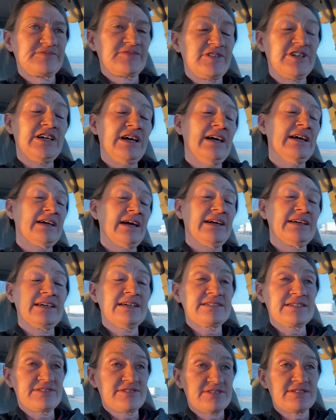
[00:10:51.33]
I
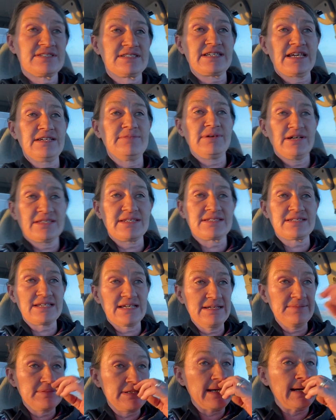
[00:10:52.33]
guess I should say about the
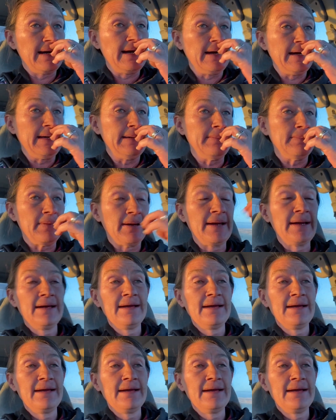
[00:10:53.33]
same time